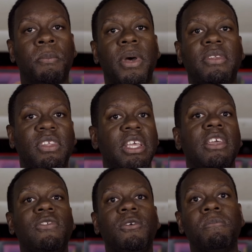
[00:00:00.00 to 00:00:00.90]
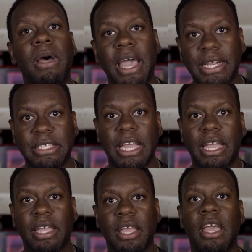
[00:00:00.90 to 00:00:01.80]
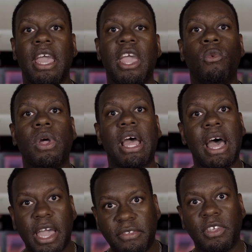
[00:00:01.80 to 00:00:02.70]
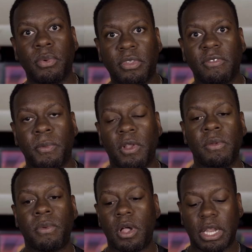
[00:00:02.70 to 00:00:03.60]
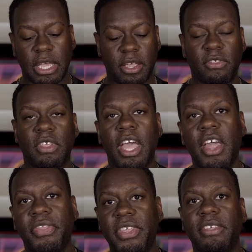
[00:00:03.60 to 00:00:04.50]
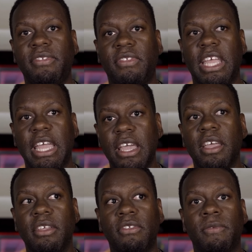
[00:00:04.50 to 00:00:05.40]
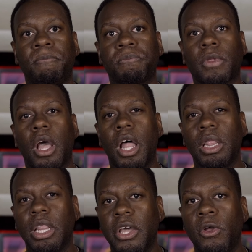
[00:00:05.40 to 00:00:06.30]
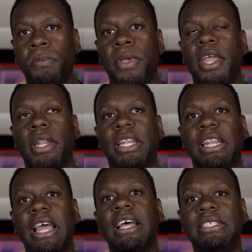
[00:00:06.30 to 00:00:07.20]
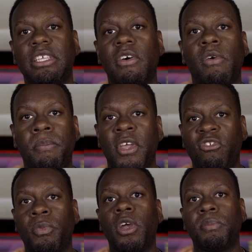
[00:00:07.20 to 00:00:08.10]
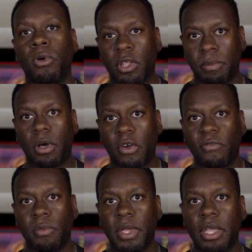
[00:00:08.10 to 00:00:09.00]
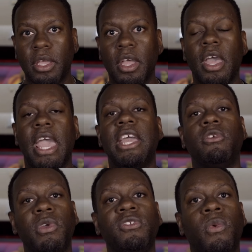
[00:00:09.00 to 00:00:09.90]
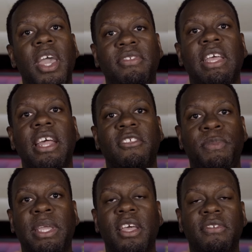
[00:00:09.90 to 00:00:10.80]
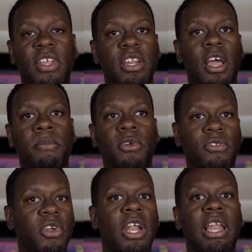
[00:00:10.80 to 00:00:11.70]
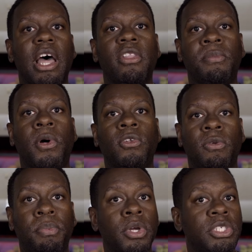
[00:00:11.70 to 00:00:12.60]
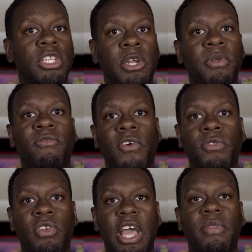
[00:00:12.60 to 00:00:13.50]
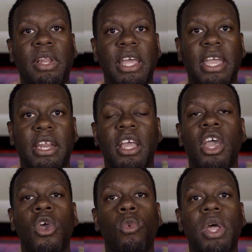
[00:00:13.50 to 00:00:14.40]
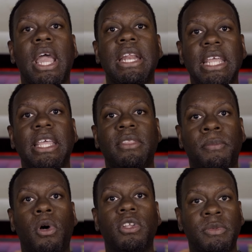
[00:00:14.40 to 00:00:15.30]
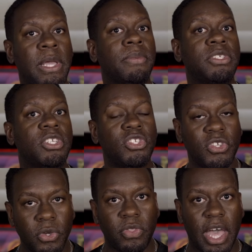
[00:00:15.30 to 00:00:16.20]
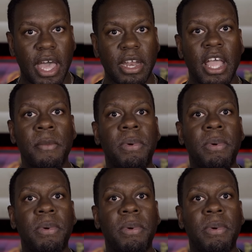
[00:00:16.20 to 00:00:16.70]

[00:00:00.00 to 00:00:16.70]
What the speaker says: But to give you my take and what I see with this bowling ball is, this is a little bit less of a benchmark bowling ball for me. And the reason why I say that is because the numbers are going to allow the ball to push a little bit further down the lane when I need the ball to be able to do that.